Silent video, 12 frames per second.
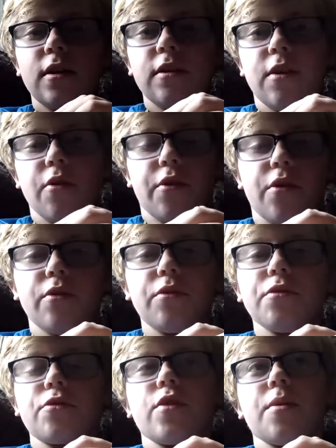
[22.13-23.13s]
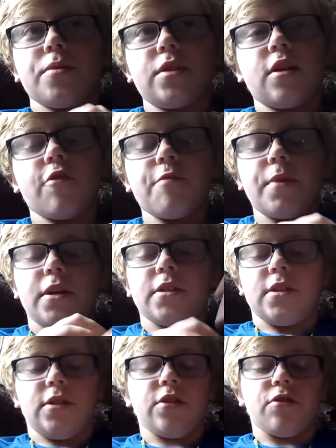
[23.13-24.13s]
They were going through his grandpa's stuff because
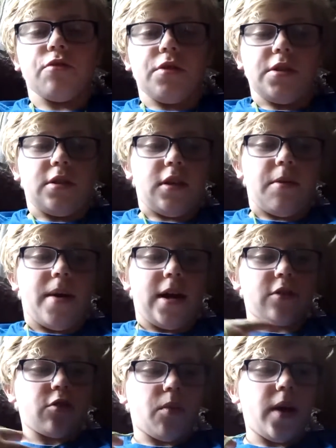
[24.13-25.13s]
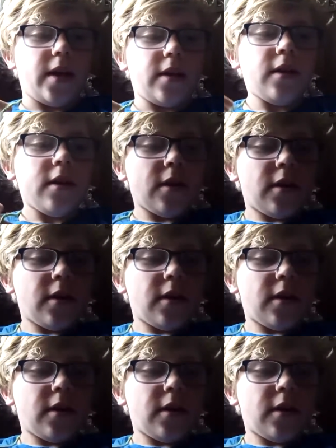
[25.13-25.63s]
he just recently passed away,